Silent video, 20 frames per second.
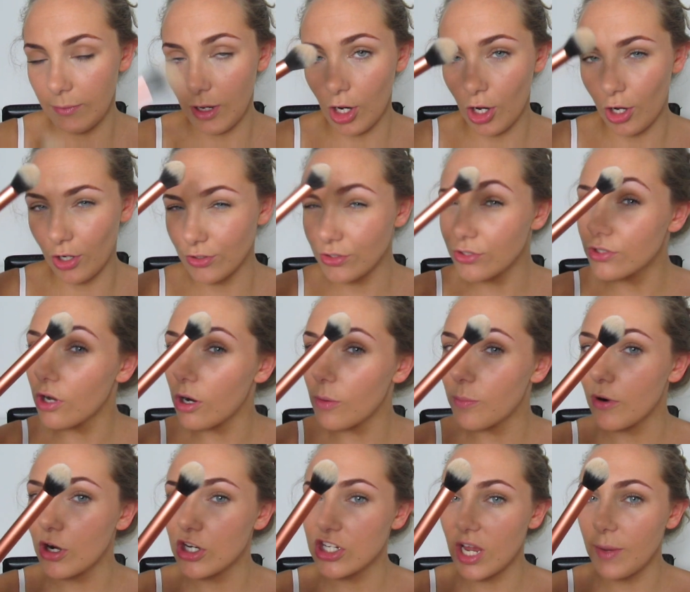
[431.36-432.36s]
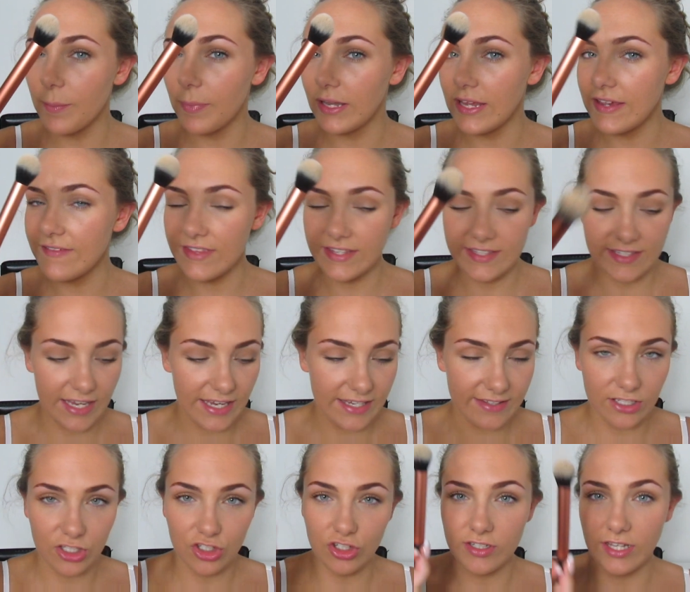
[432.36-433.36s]
contour brush, I believe this
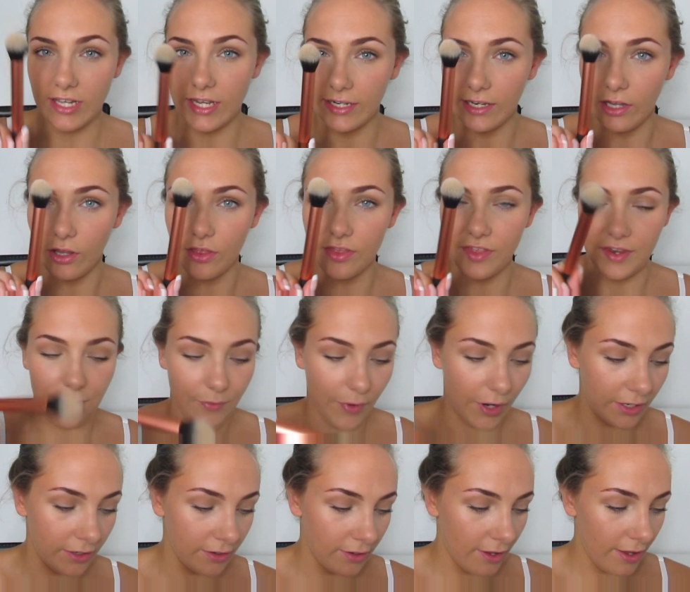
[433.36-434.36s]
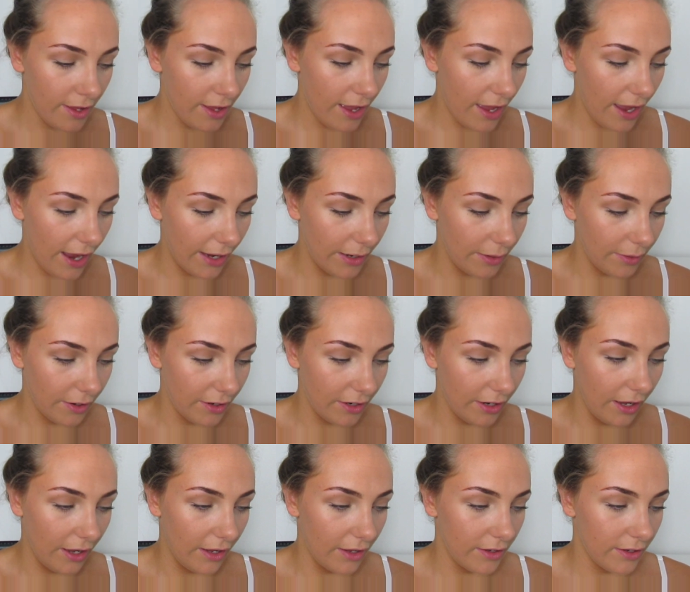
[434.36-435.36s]
is. It's just like a little thin one, and I'm going
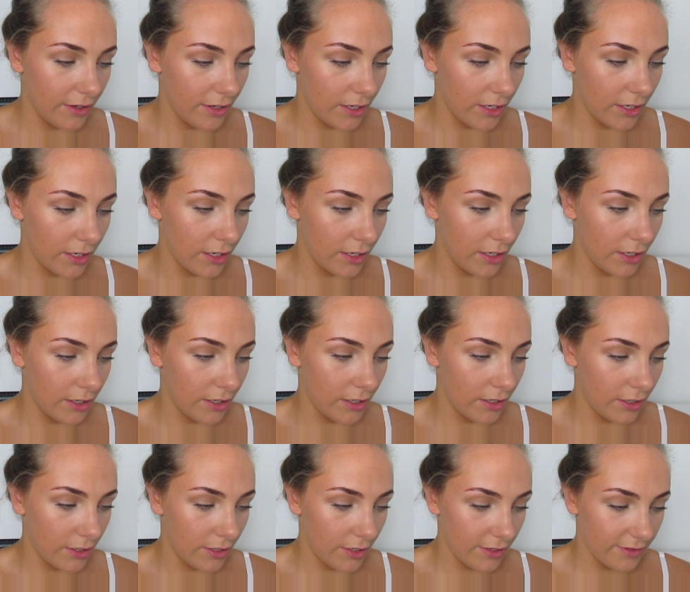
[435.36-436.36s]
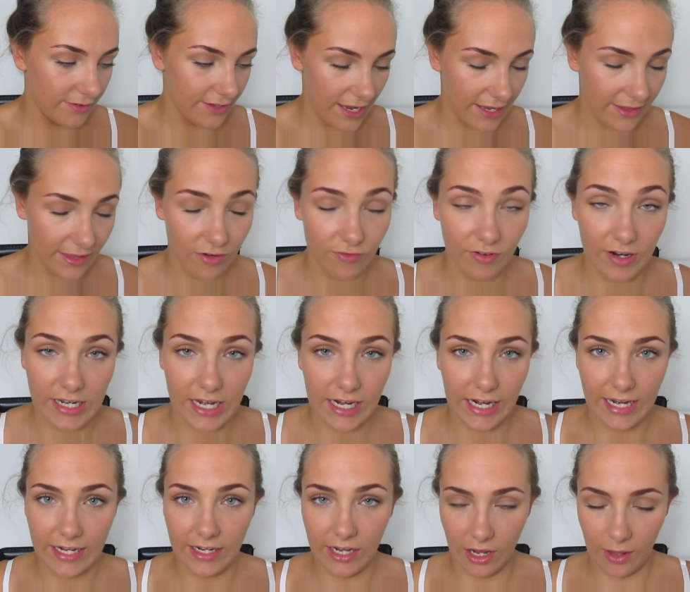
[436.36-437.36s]
to take that really
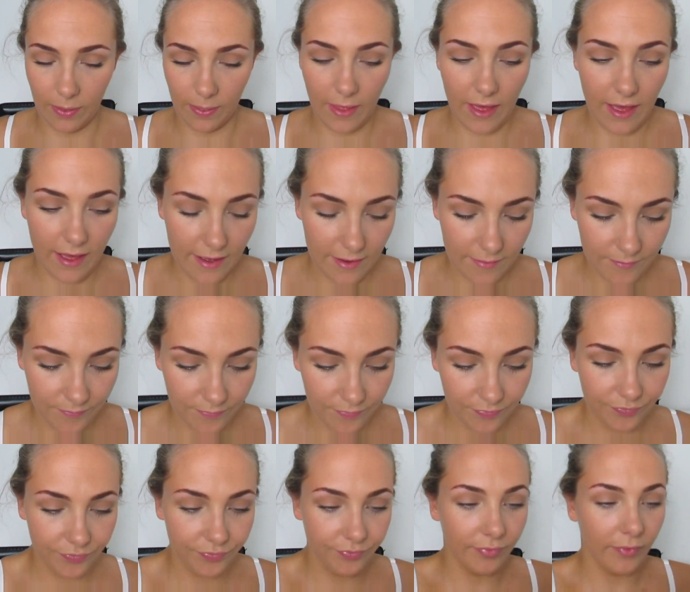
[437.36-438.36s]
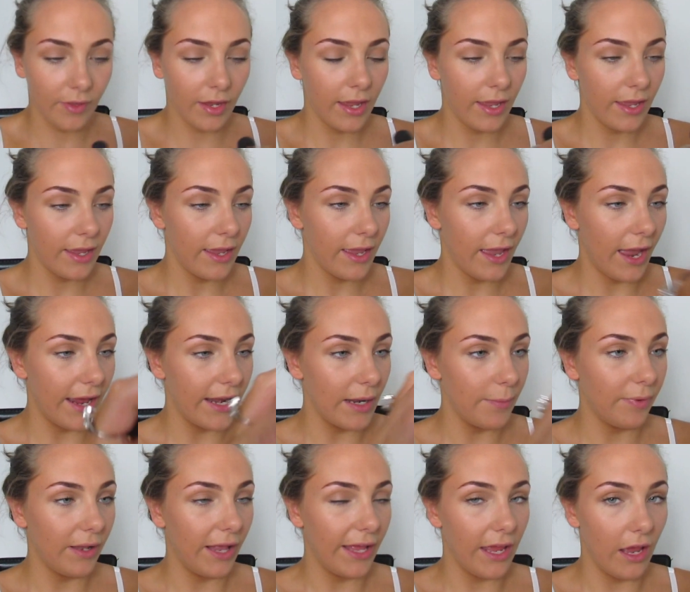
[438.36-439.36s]
lightly on there
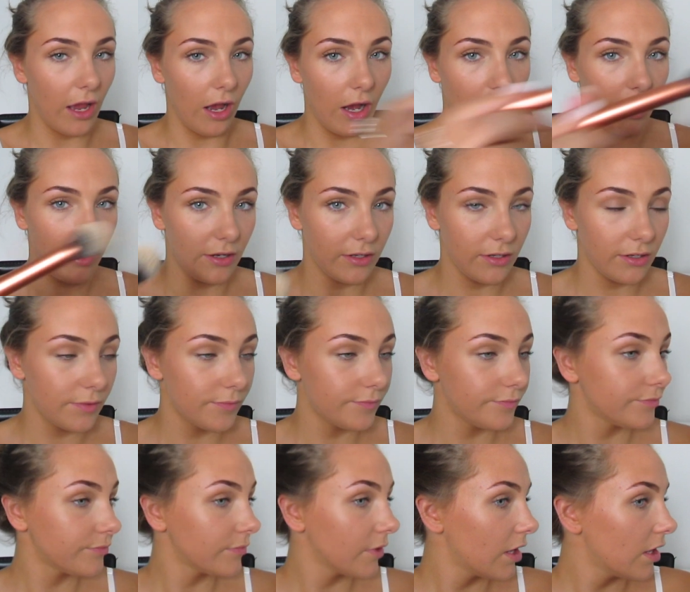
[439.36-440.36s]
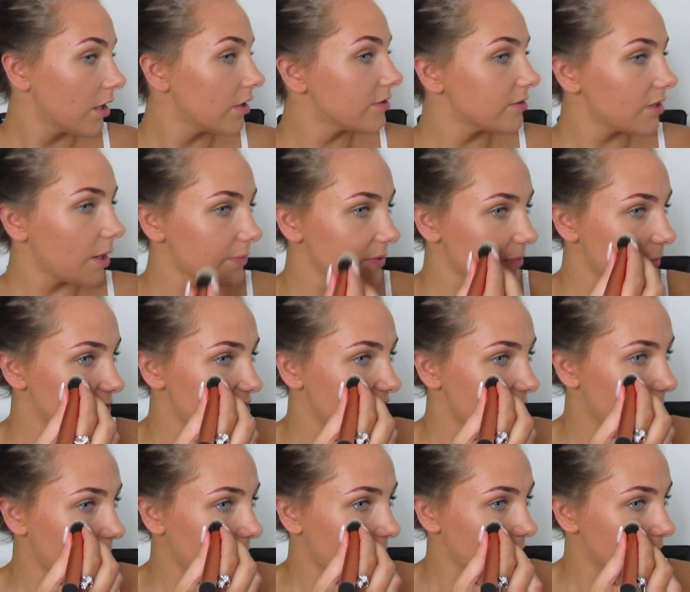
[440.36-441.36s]
and apply it on tops of my
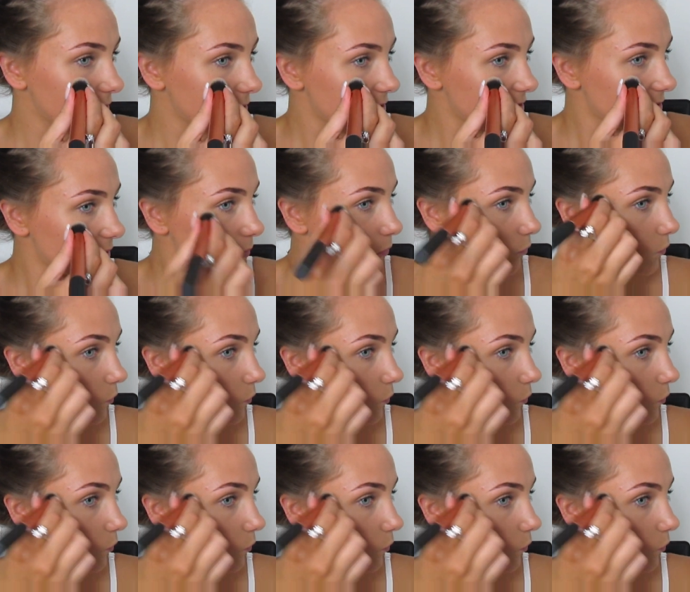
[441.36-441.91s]
cheekbones.